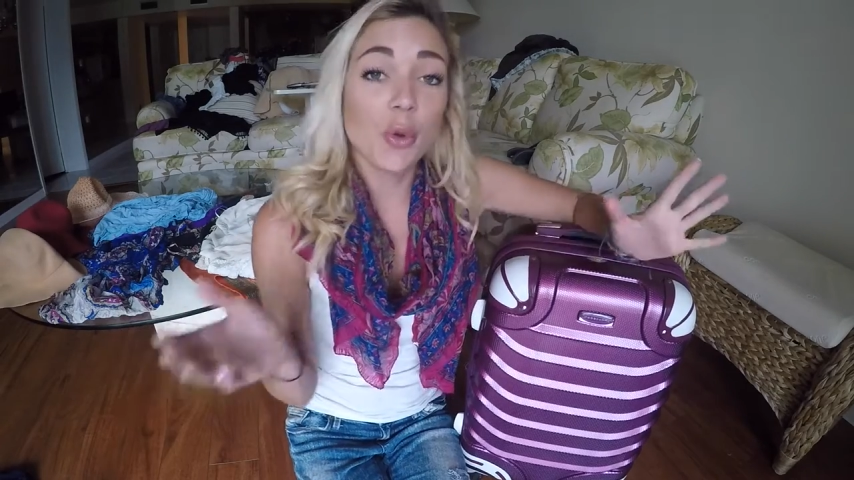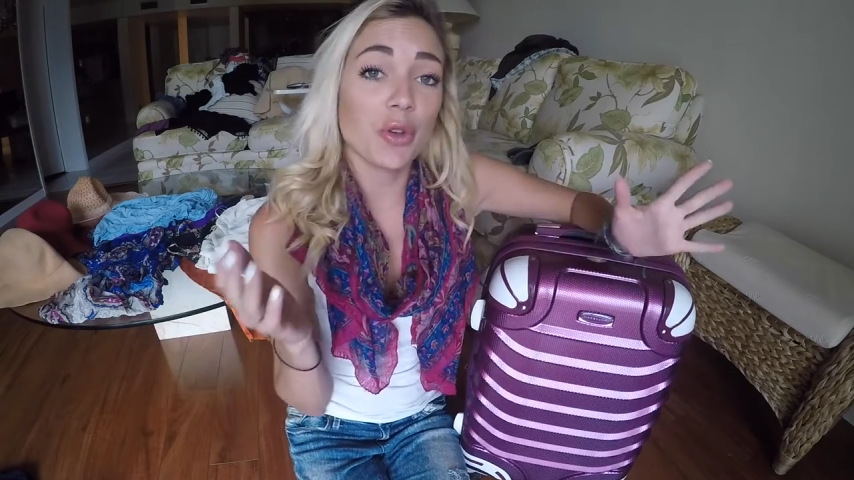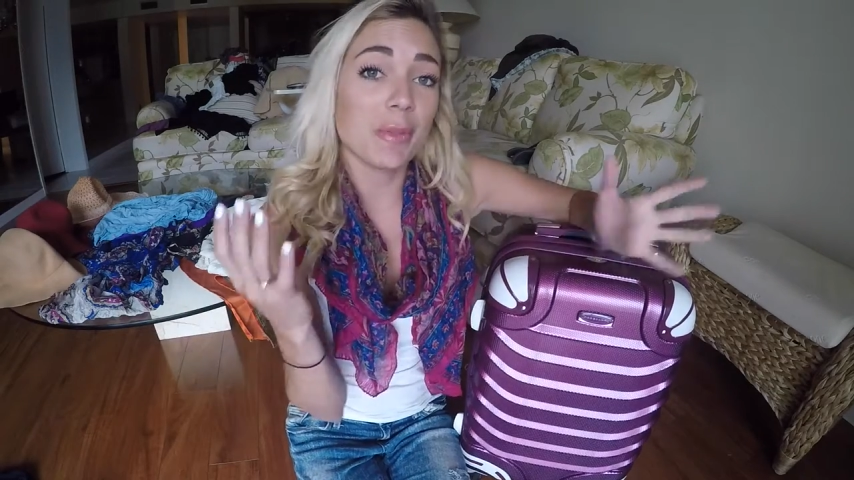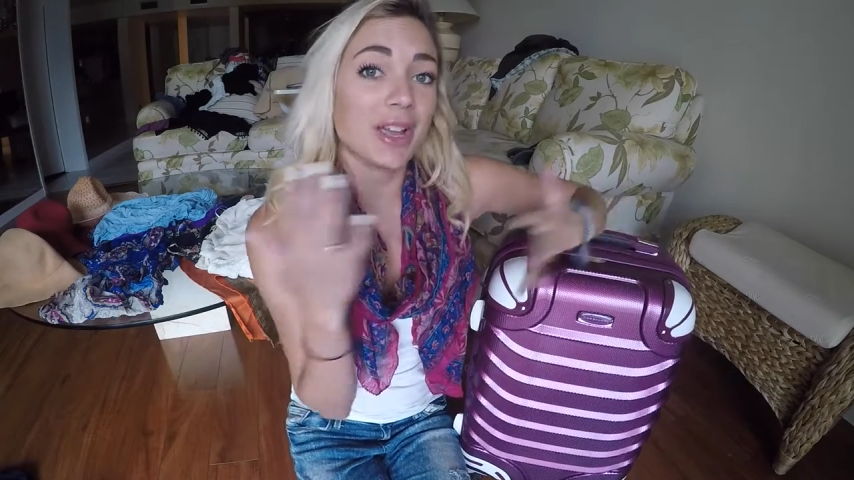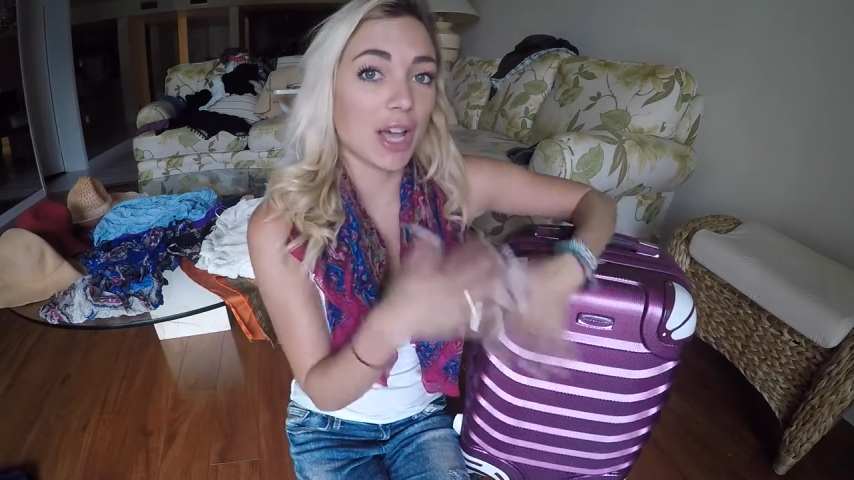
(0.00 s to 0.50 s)

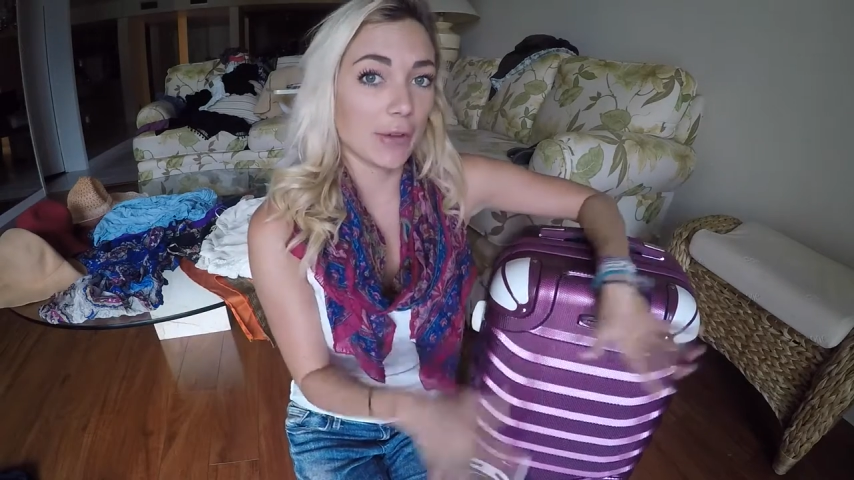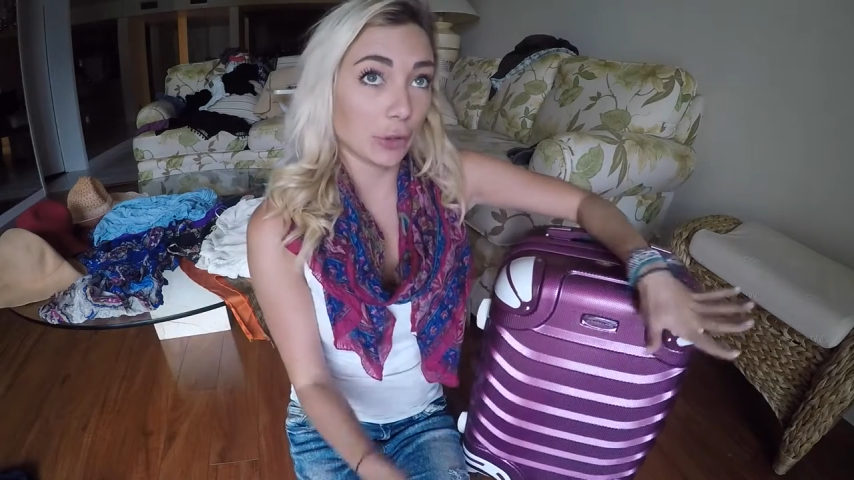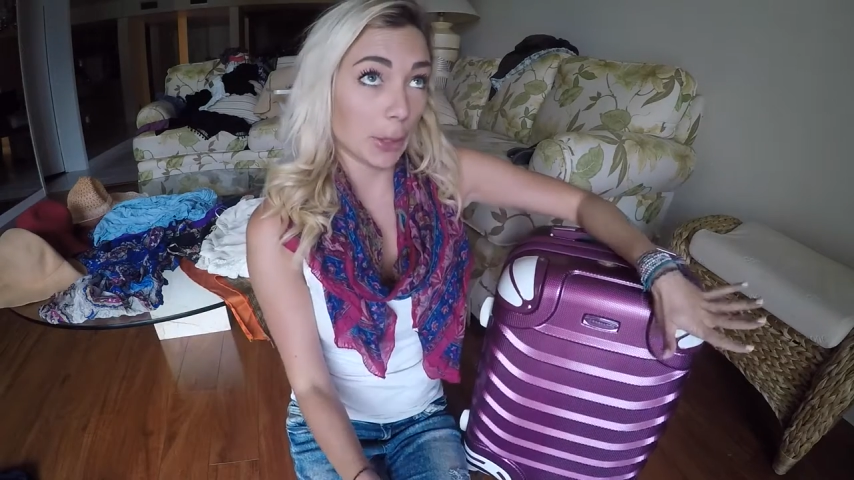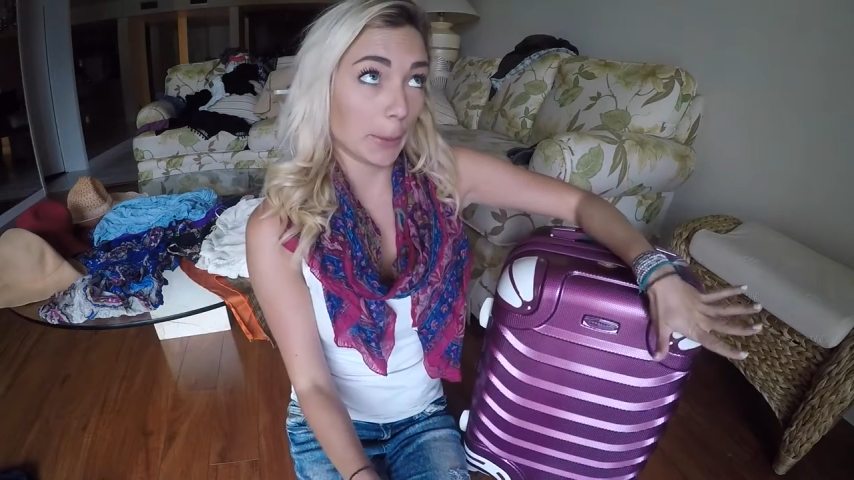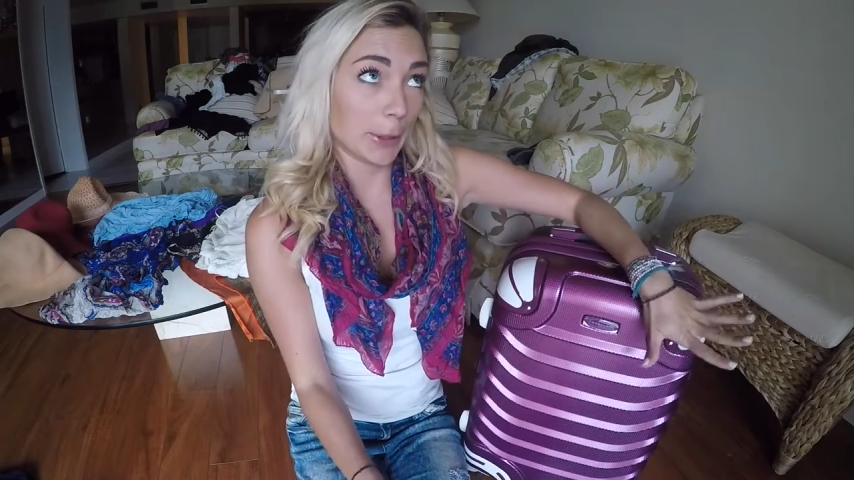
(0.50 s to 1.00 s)
with my
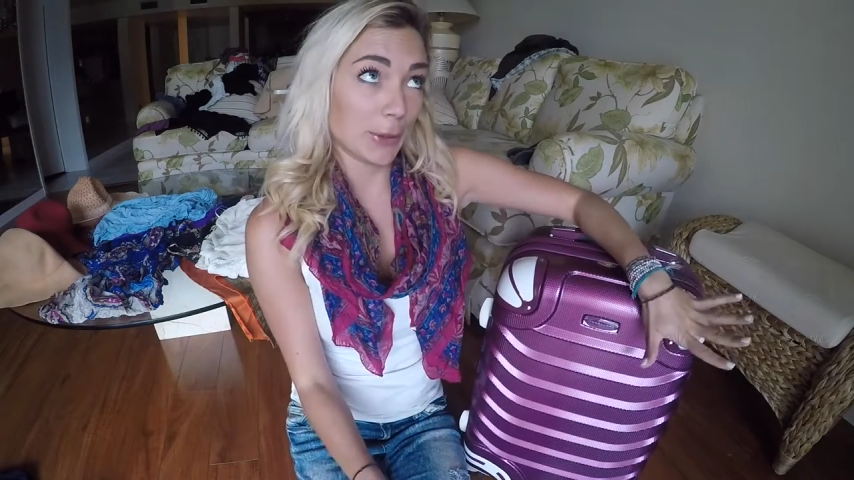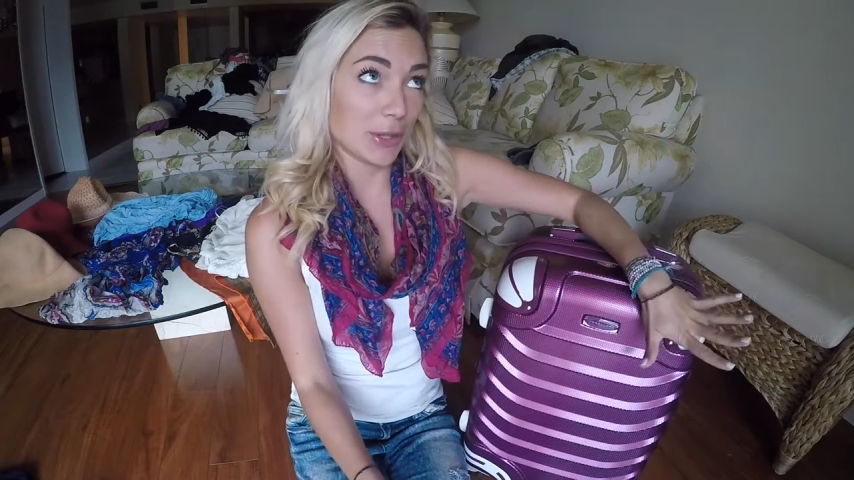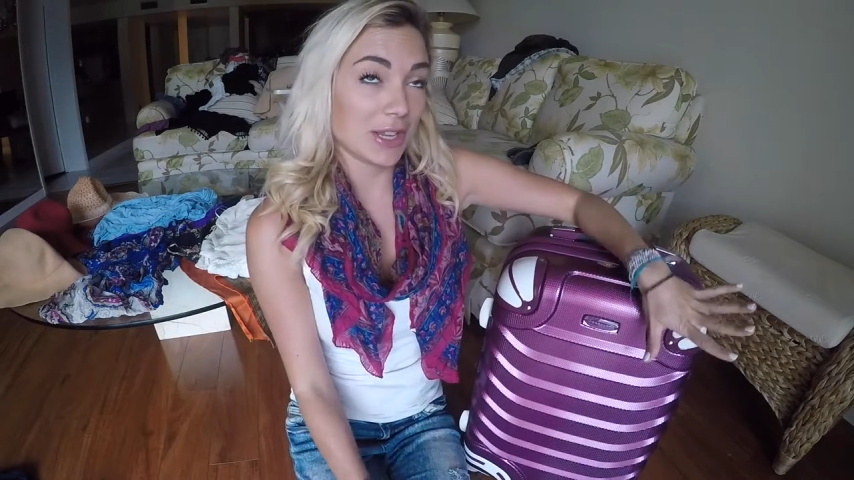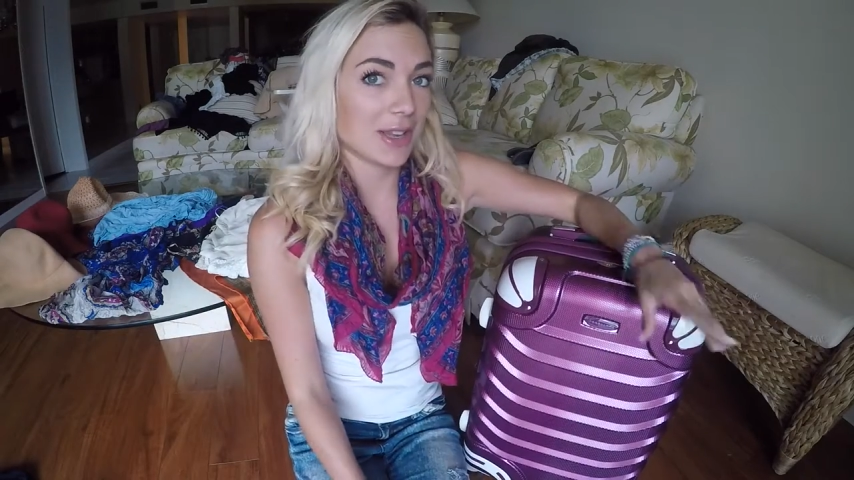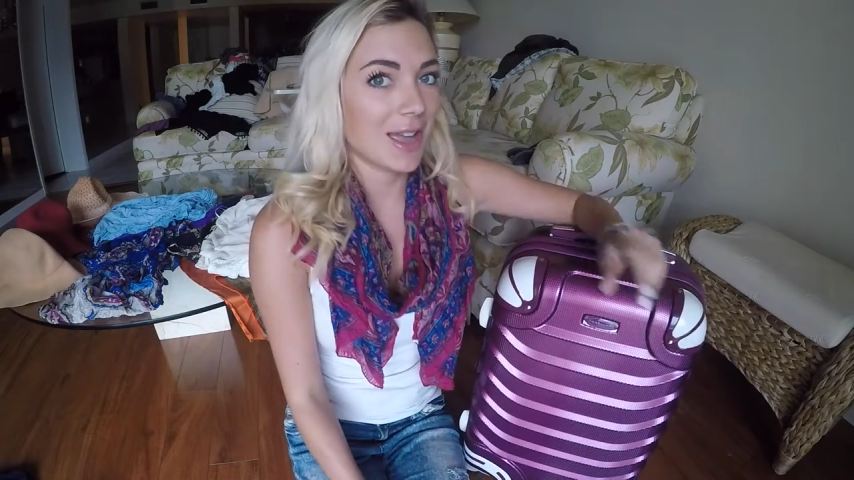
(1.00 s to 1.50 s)
covered up
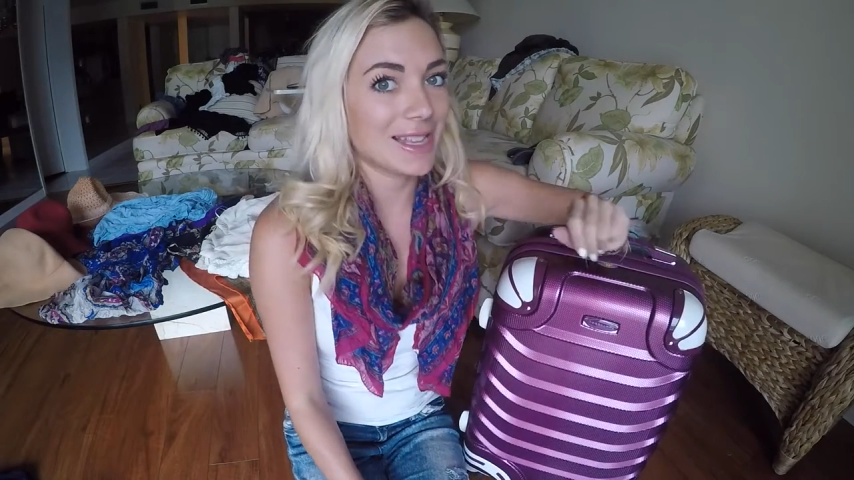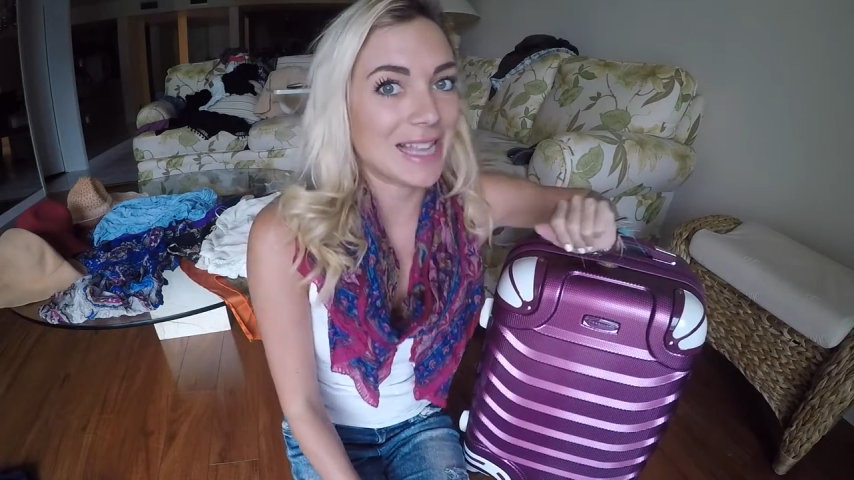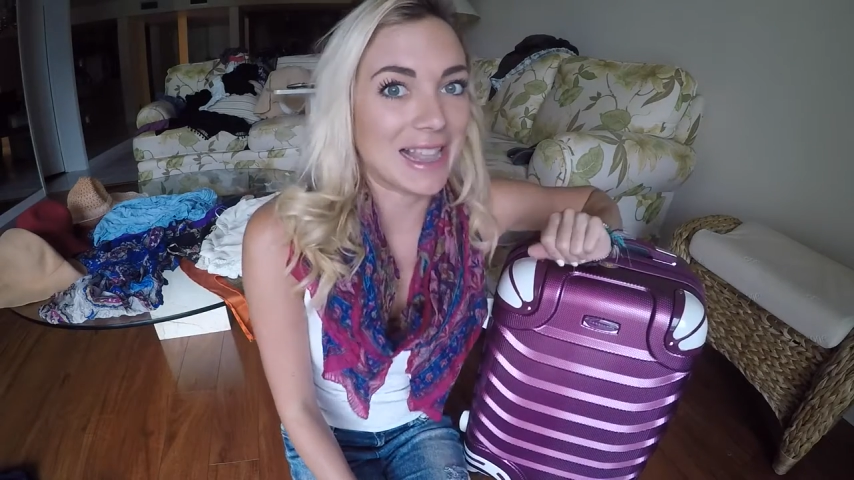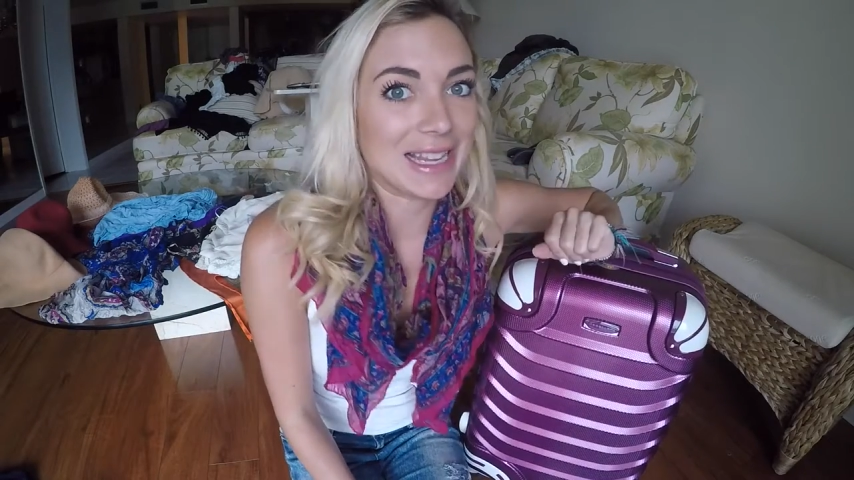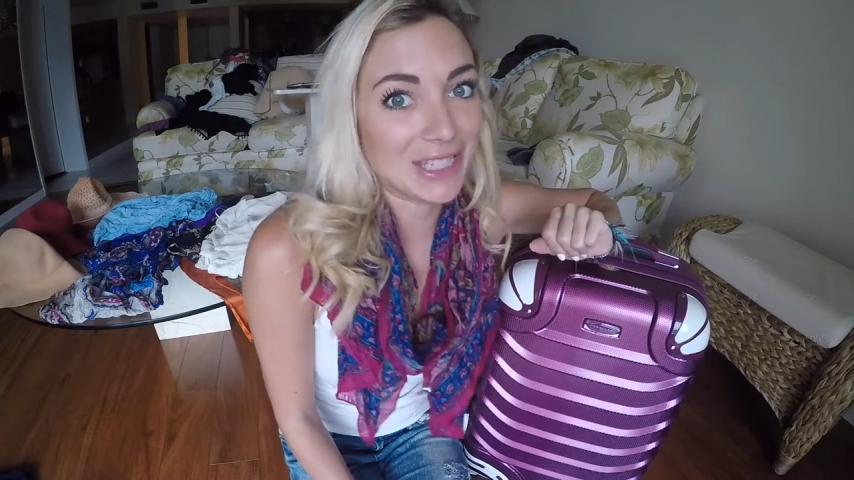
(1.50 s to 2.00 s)
clothing, as
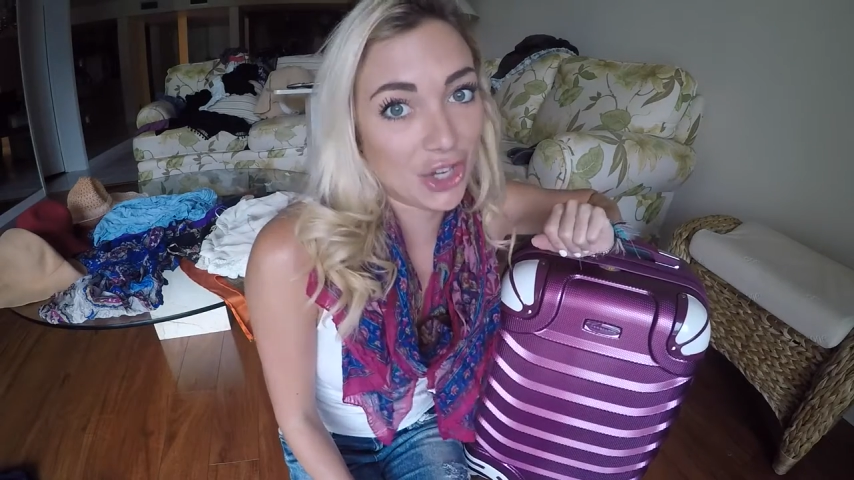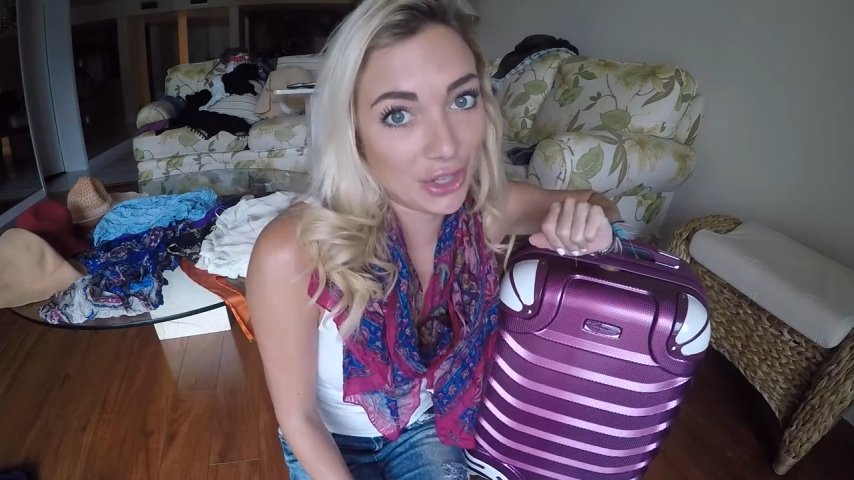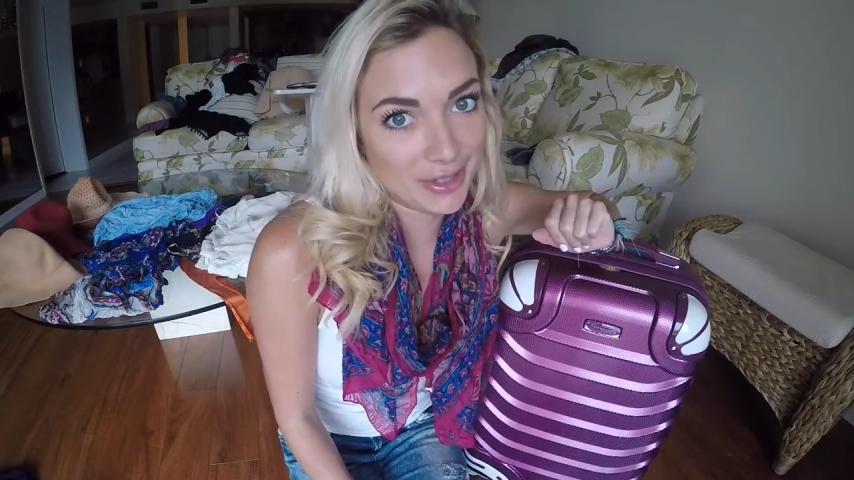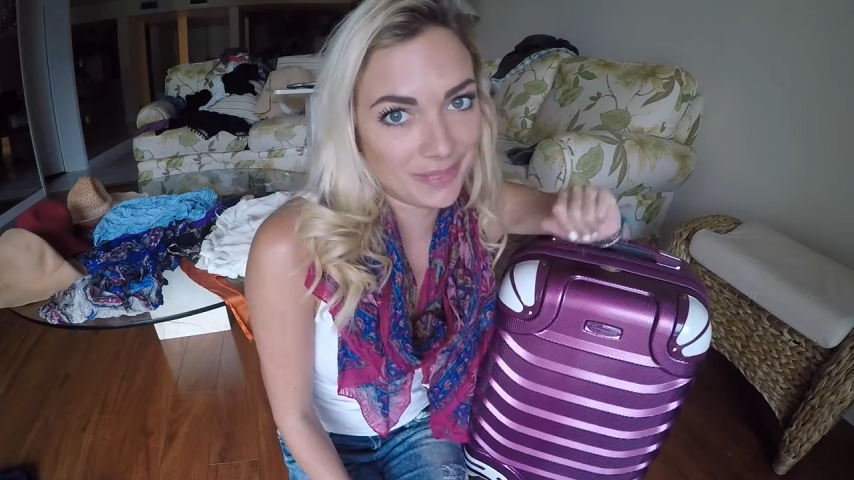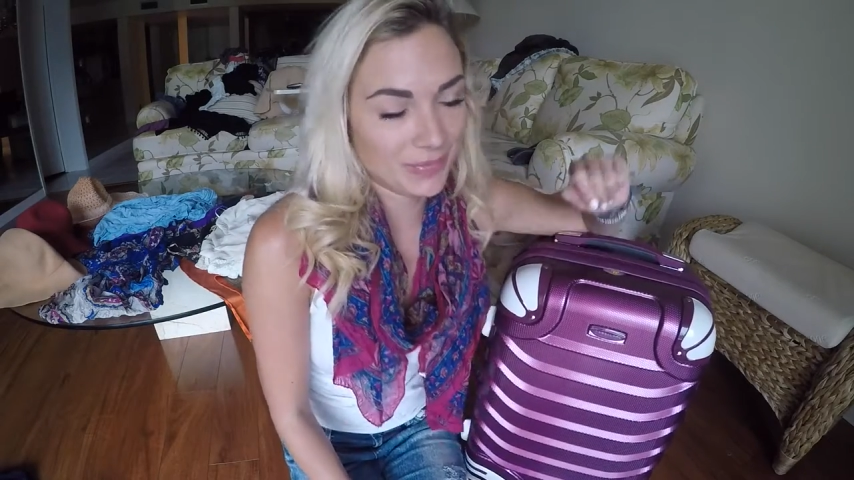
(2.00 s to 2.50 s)
I like to call it.